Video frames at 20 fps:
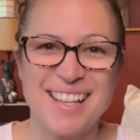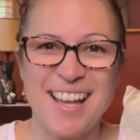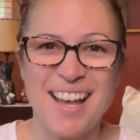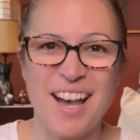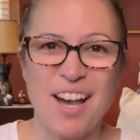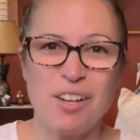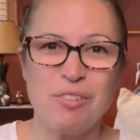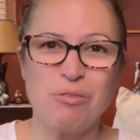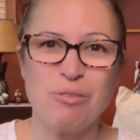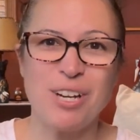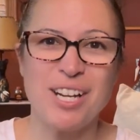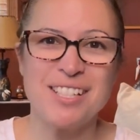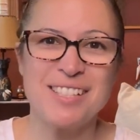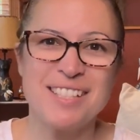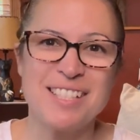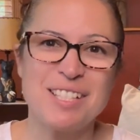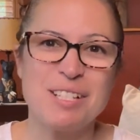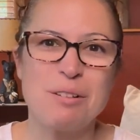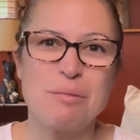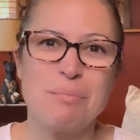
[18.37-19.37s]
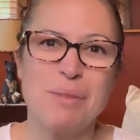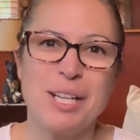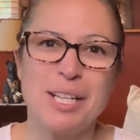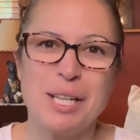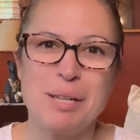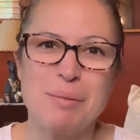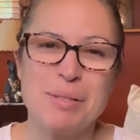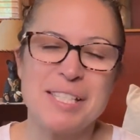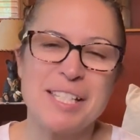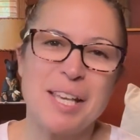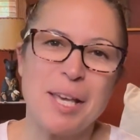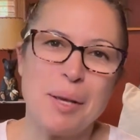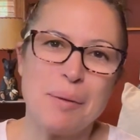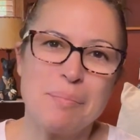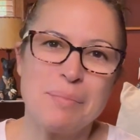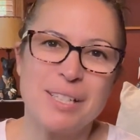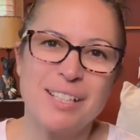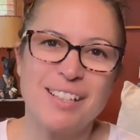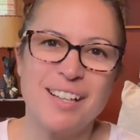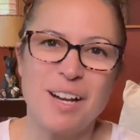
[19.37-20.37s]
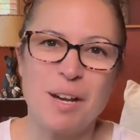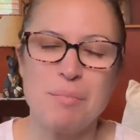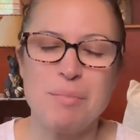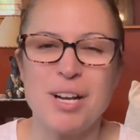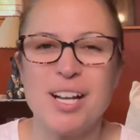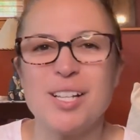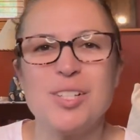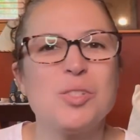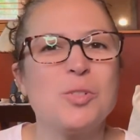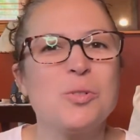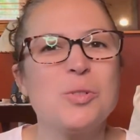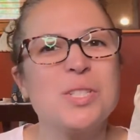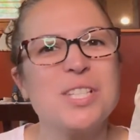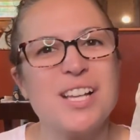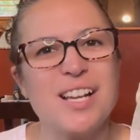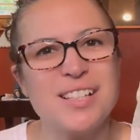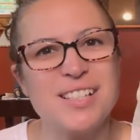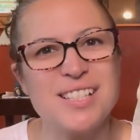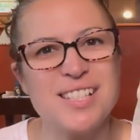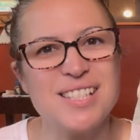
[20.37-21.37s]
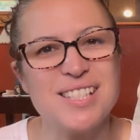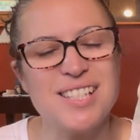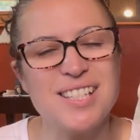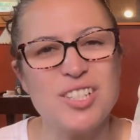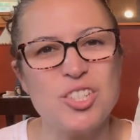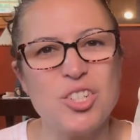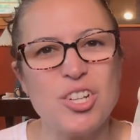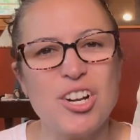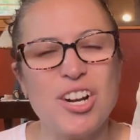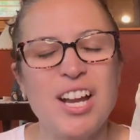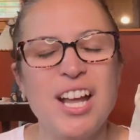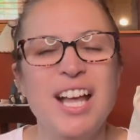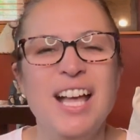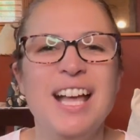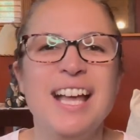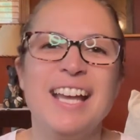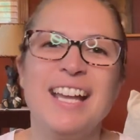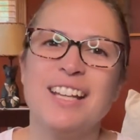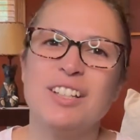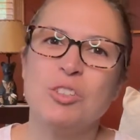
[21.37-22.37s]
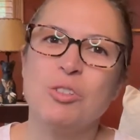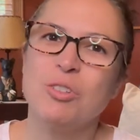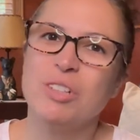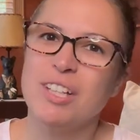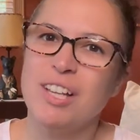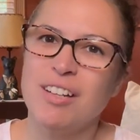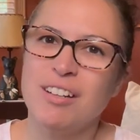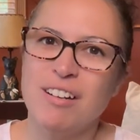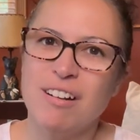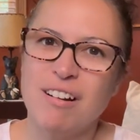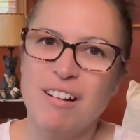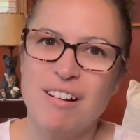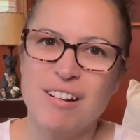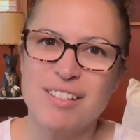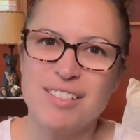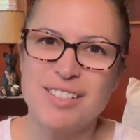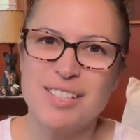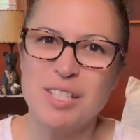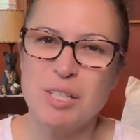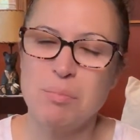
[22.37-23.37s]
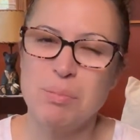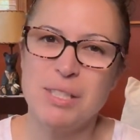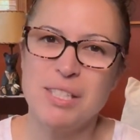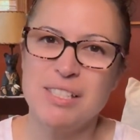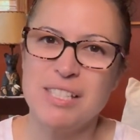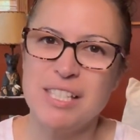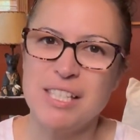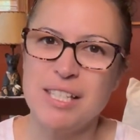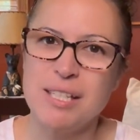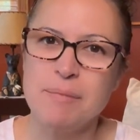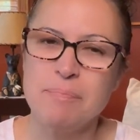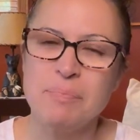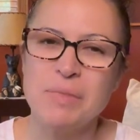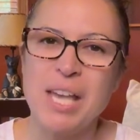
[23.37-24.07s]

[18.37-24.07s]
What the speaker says: Hi friends, my name is Kim. I'm a high school science teacher and creator on TPT,